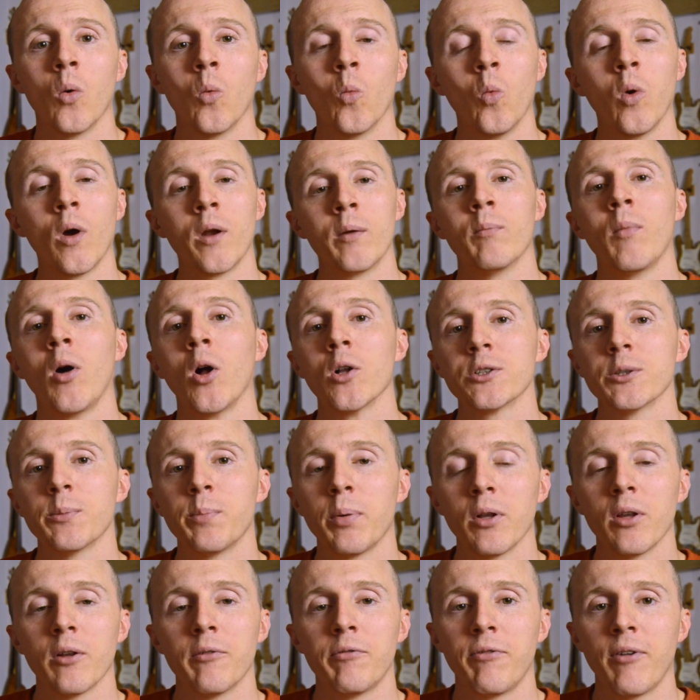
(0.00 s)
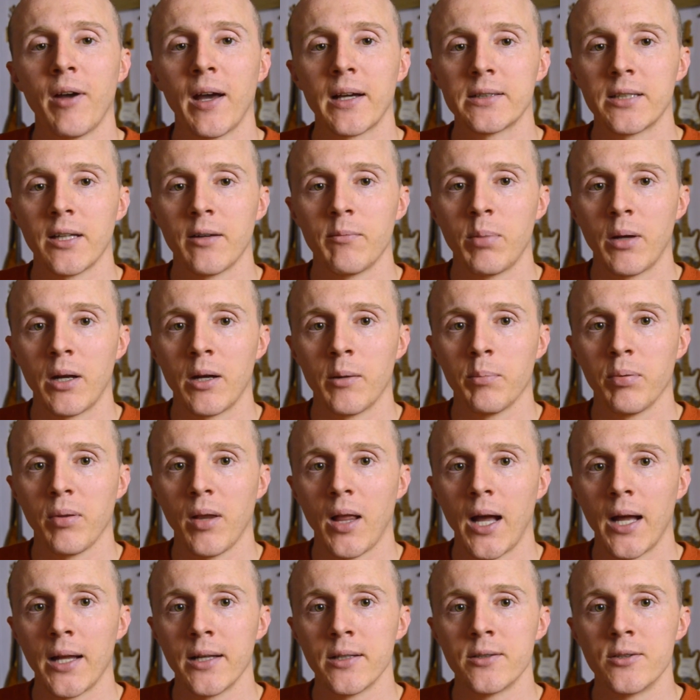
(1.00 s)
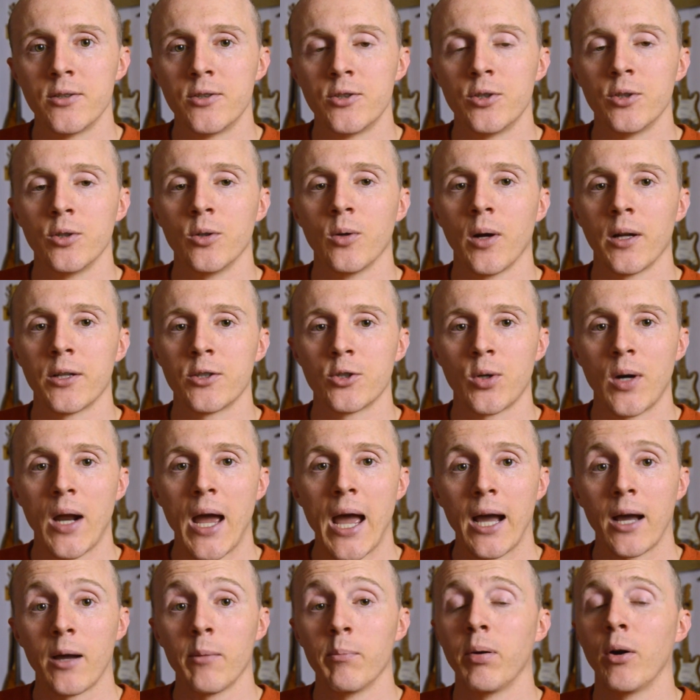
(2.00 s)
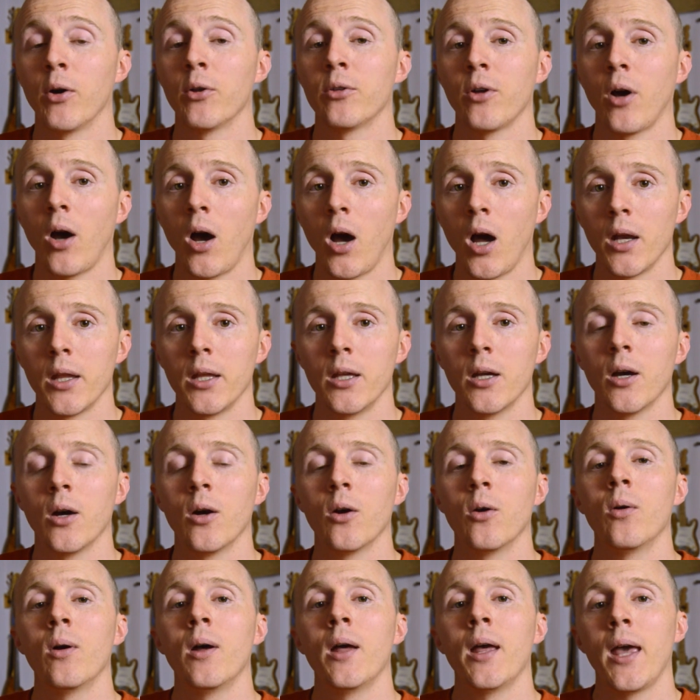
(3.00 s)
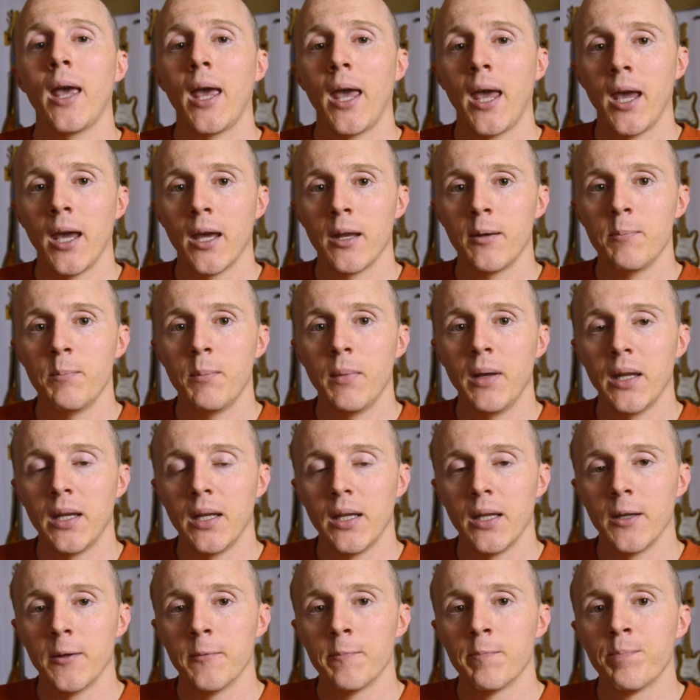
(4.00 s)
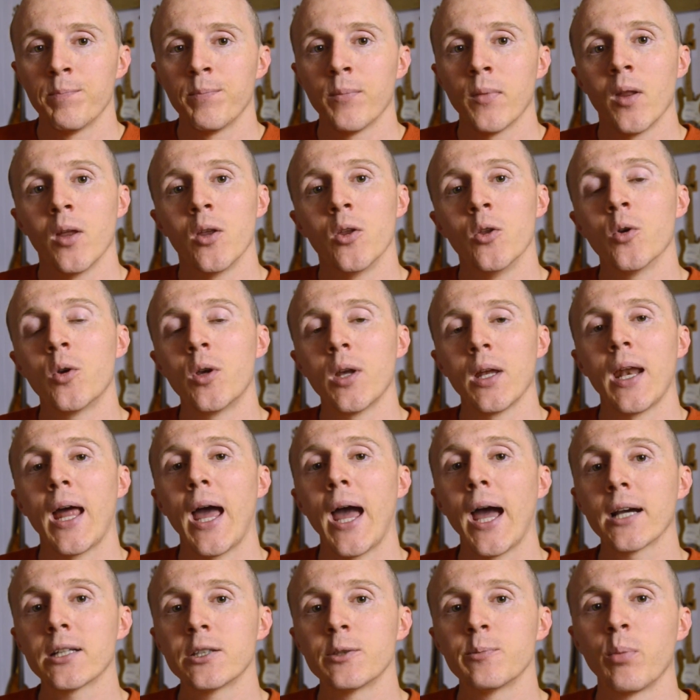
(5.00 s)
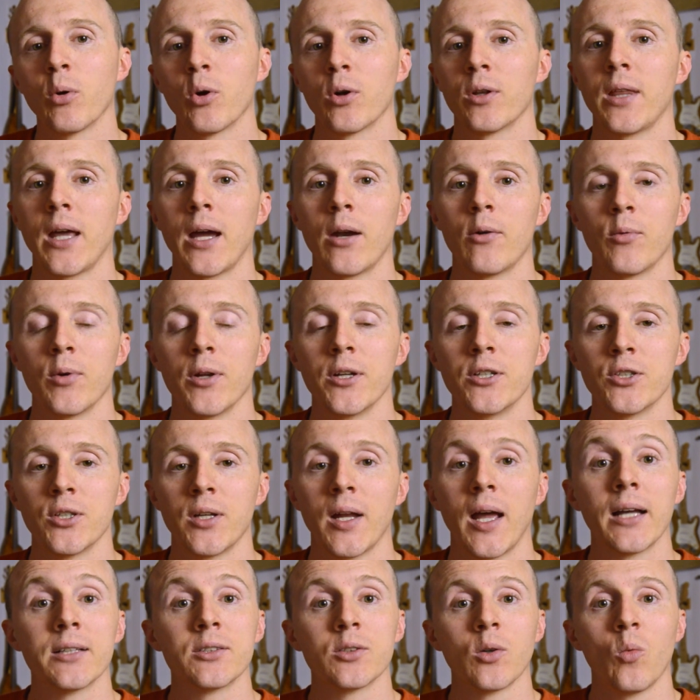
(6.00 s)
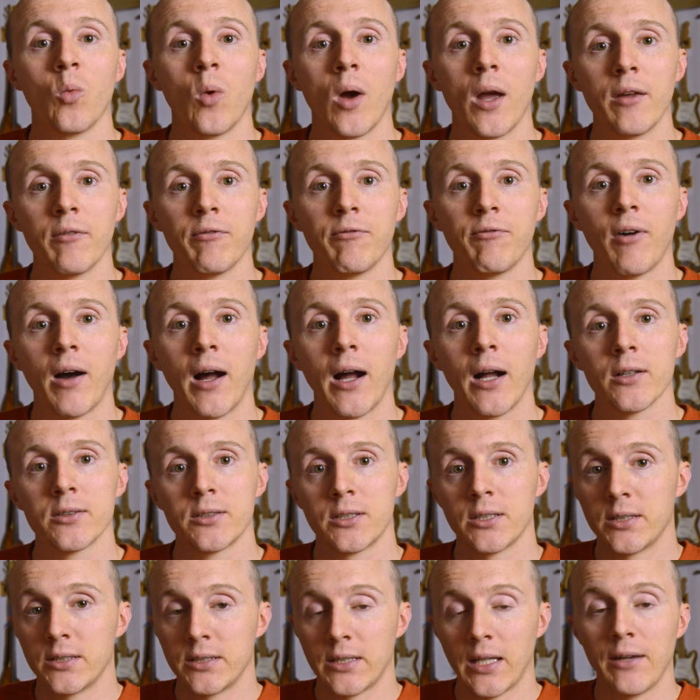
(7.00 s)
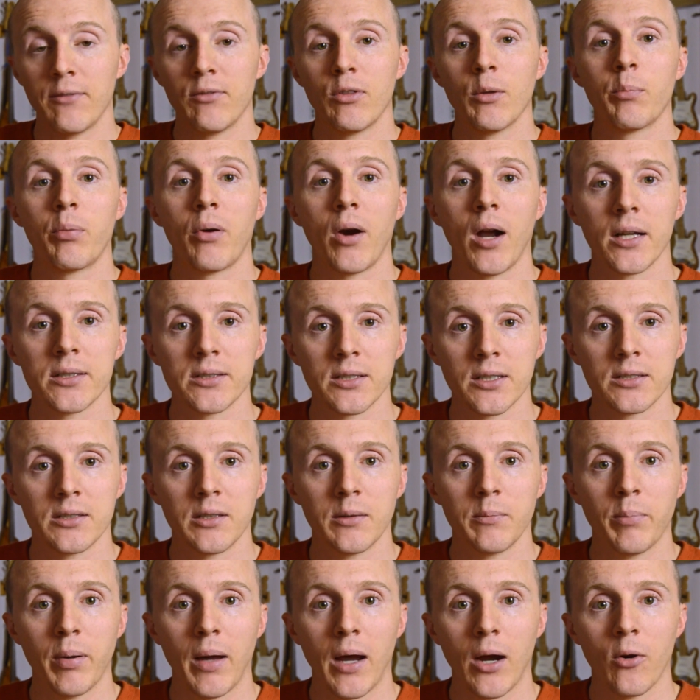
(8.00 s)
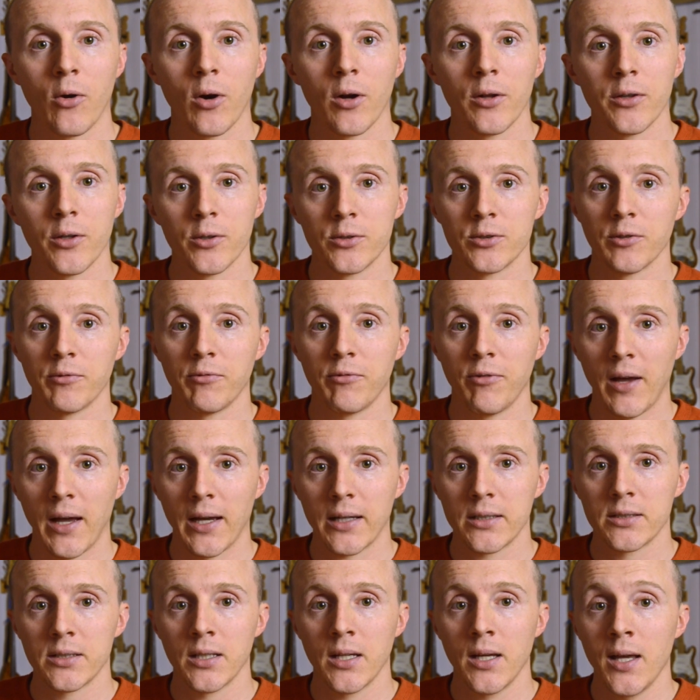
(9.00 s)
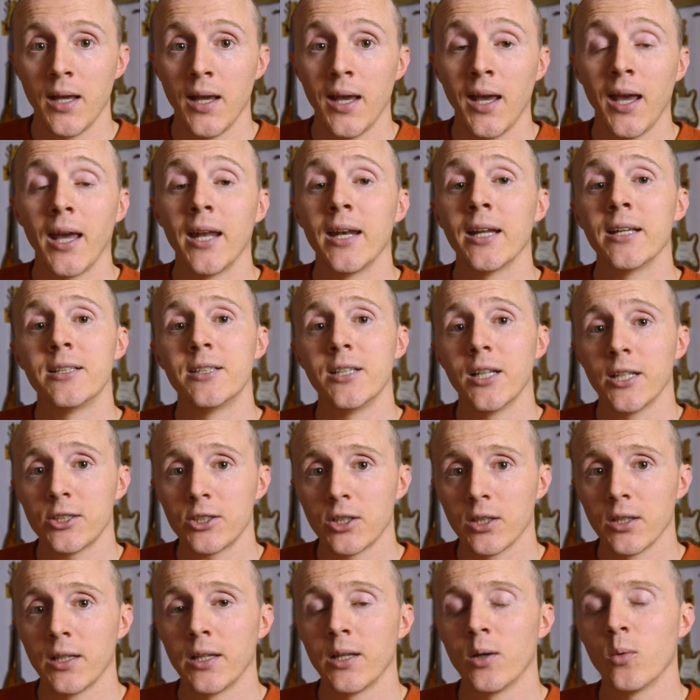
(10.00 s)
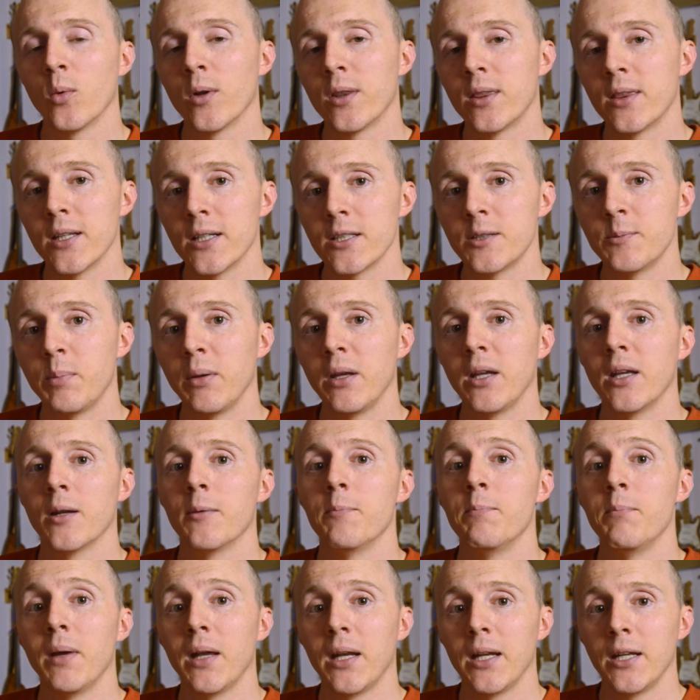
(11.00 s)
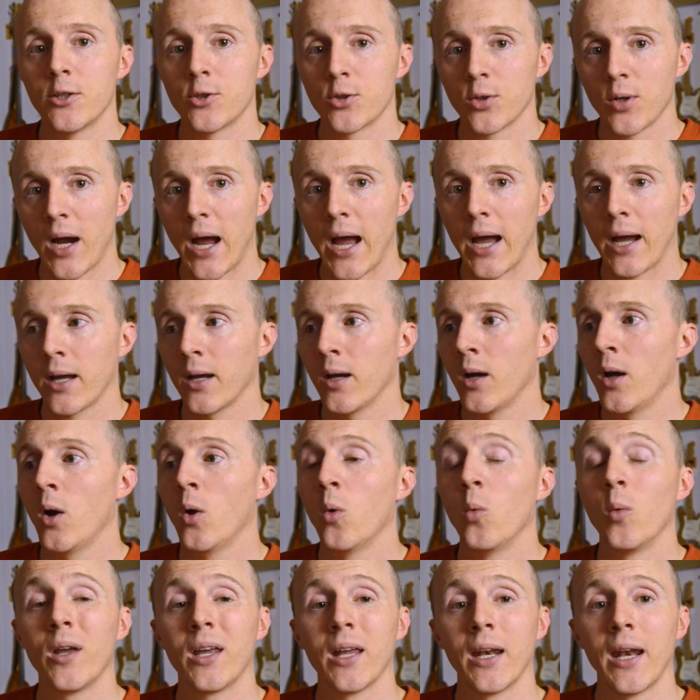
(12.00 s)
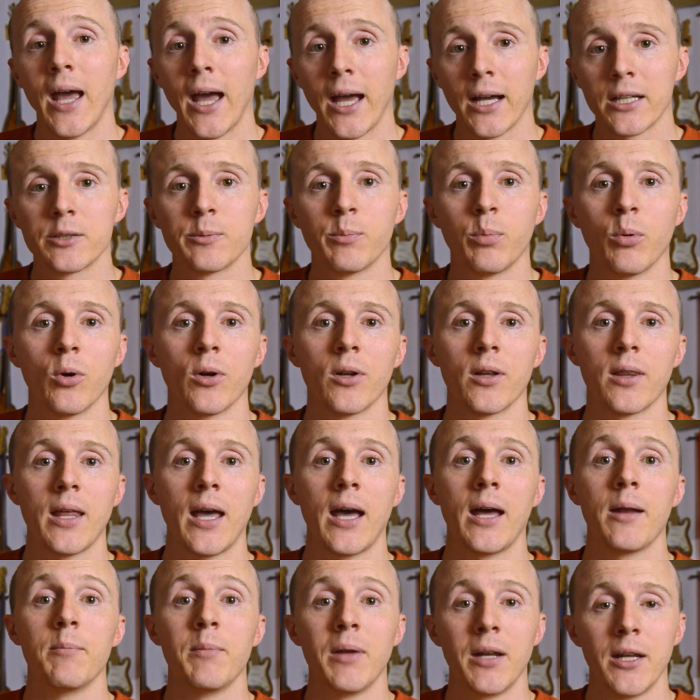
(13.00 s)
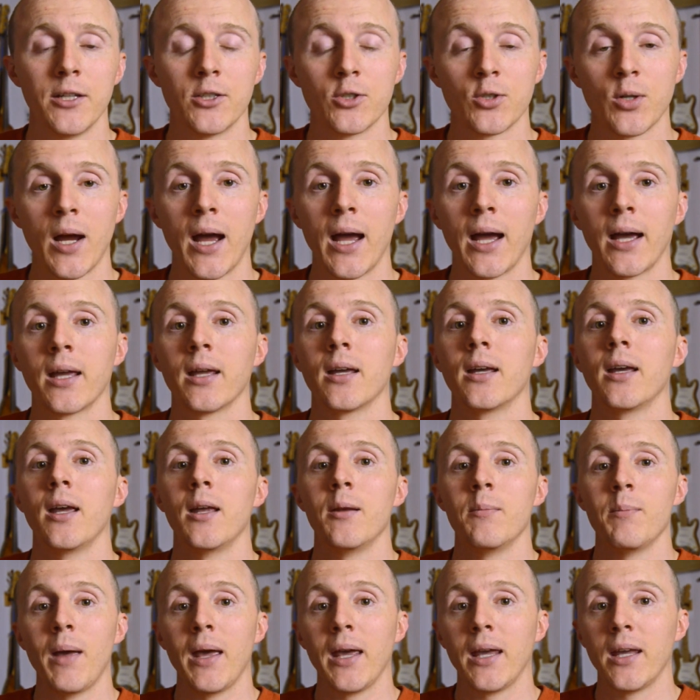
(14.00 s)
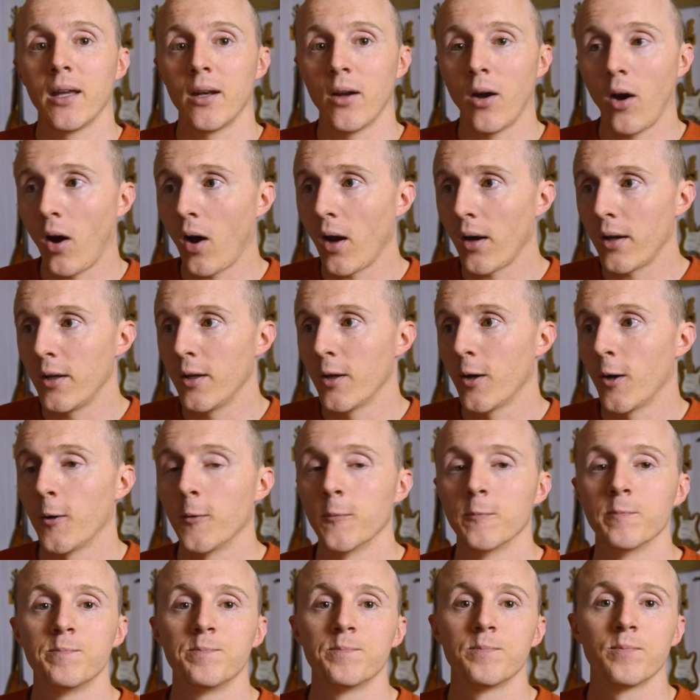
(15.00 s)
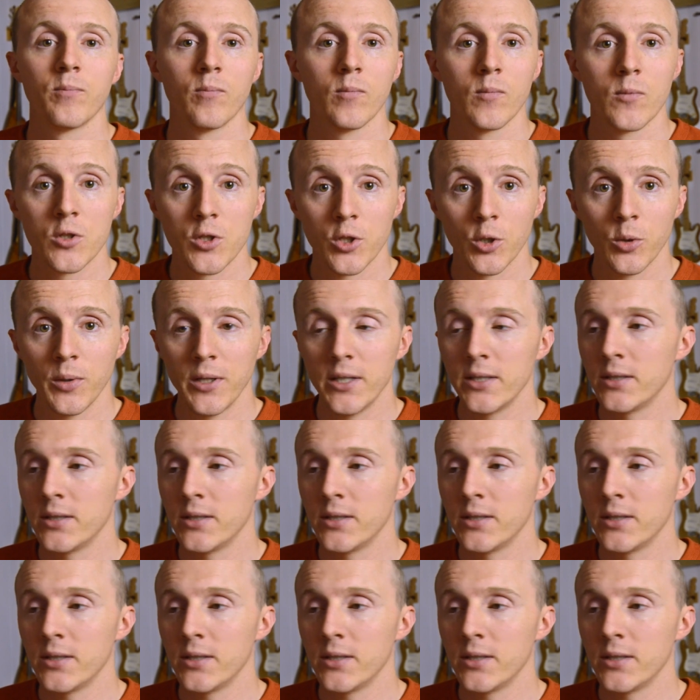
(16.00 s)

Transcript: When multiple effects have been applied to a track, both audio and MIDI, you can export that region as a WAV file to save the processing power on those effects. And additionally, with this being a MIDI track, we can export that MIDI track and make it audio. Too